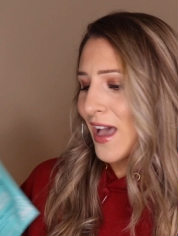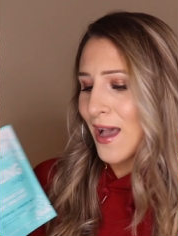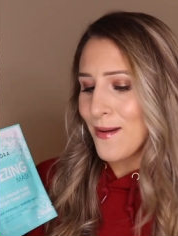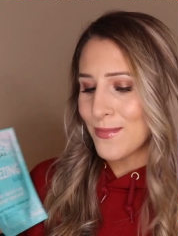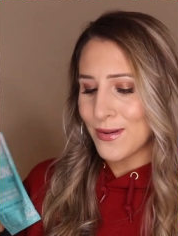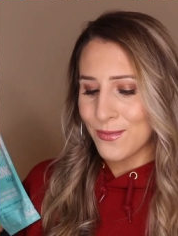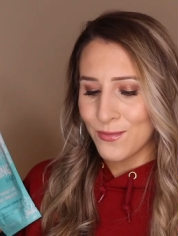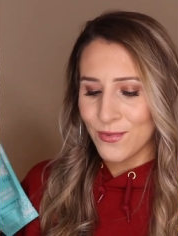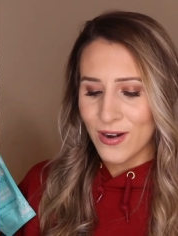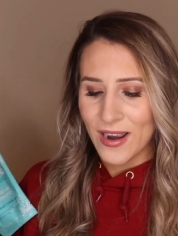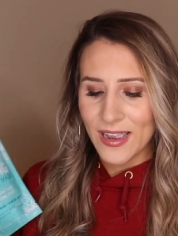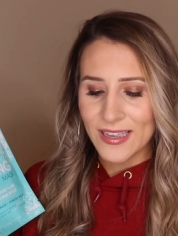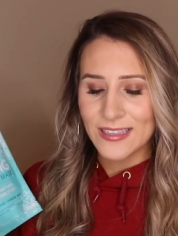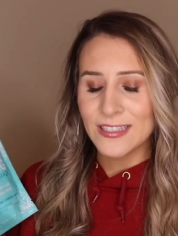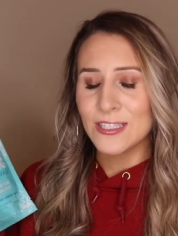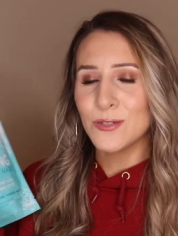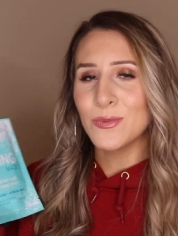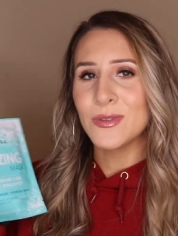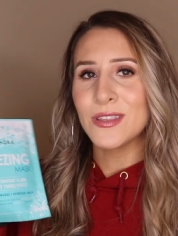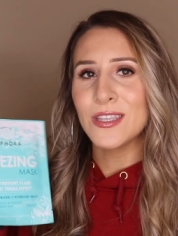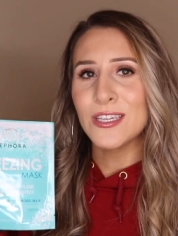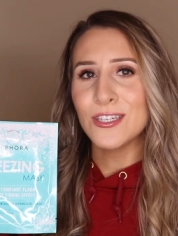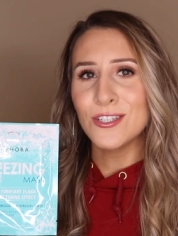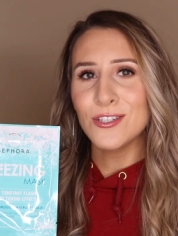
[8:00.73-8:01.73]
that
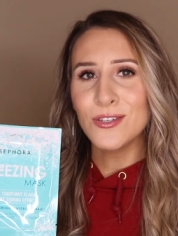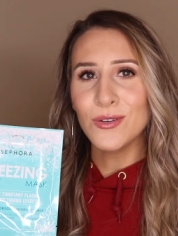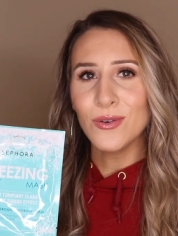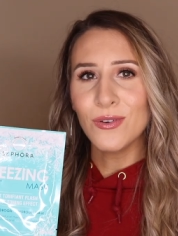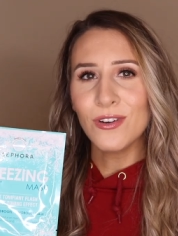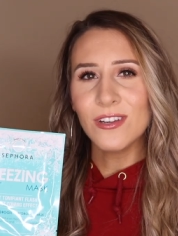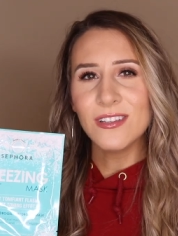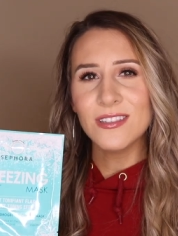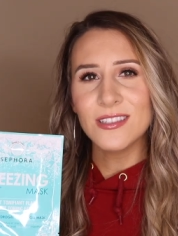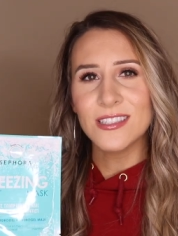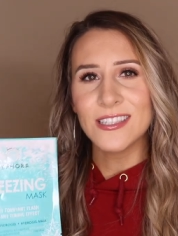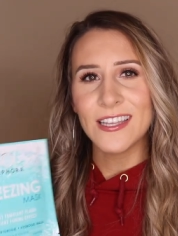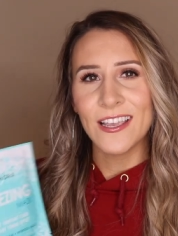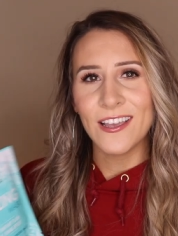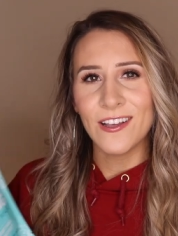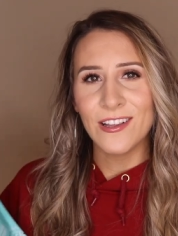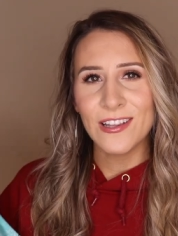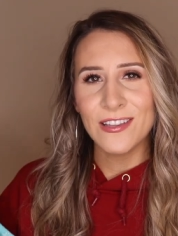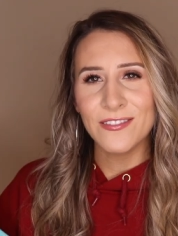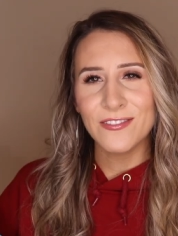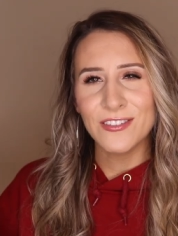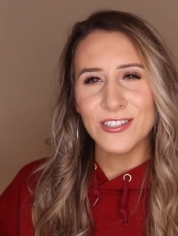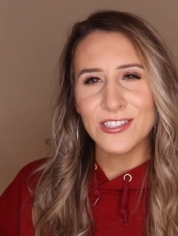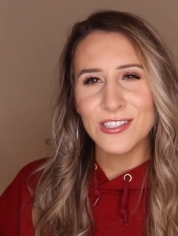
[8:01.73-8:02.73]
memorized, but they do go on
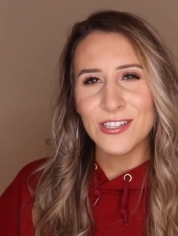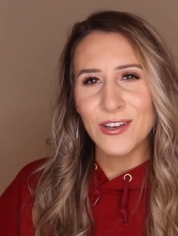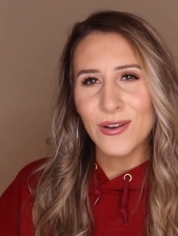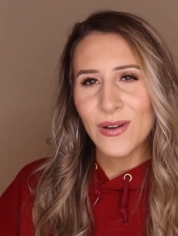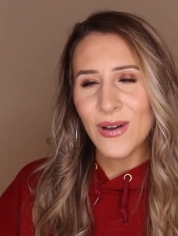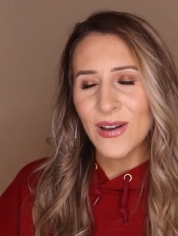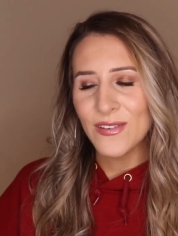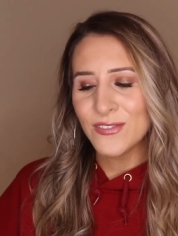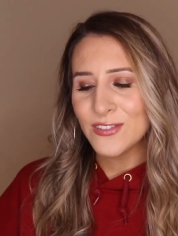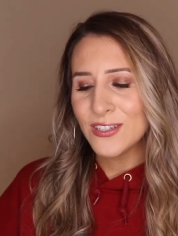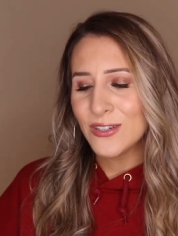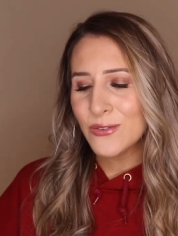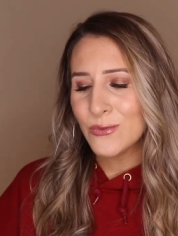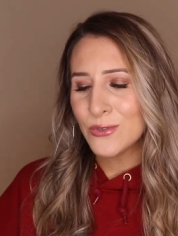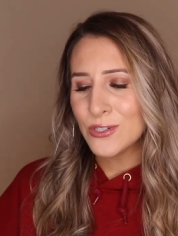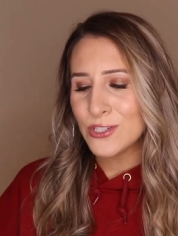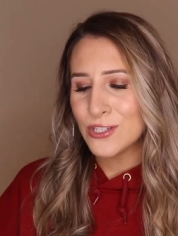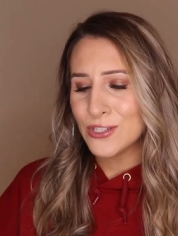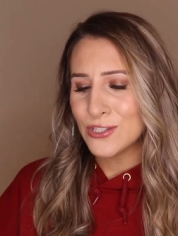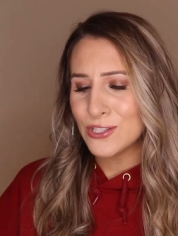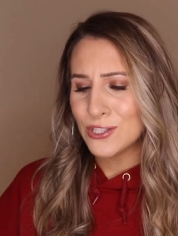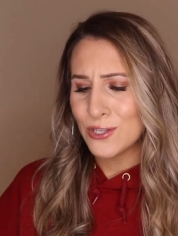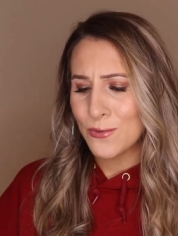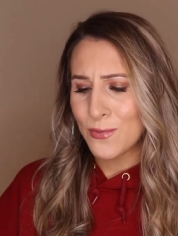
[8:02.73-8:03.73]
sale every so often,
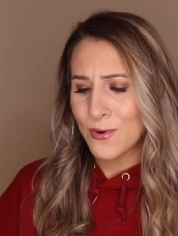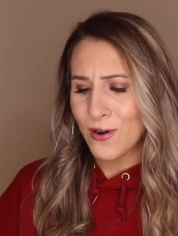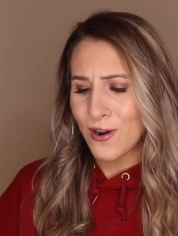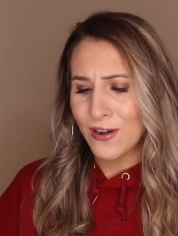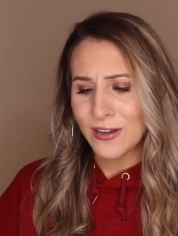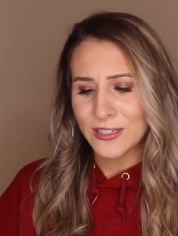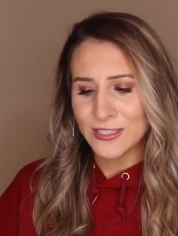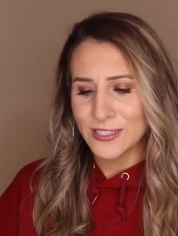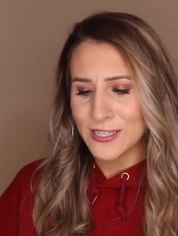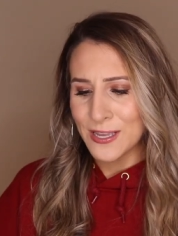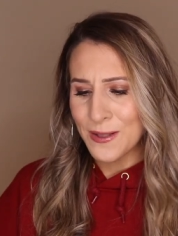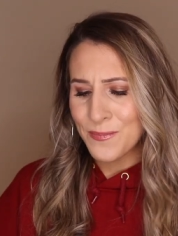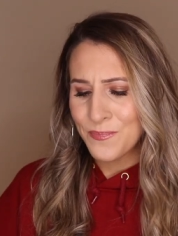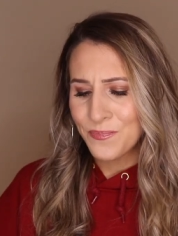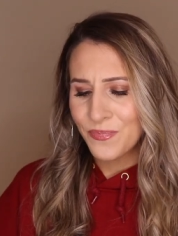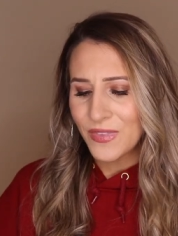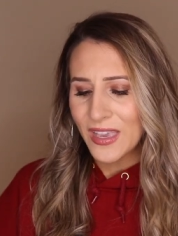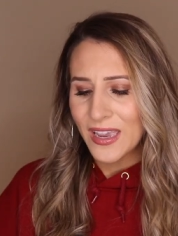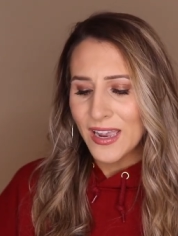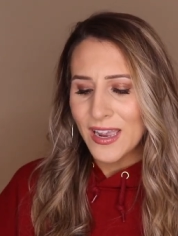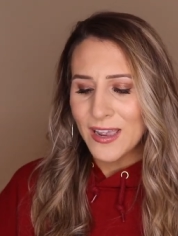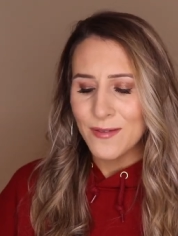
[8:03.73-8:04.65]
which is super awesome.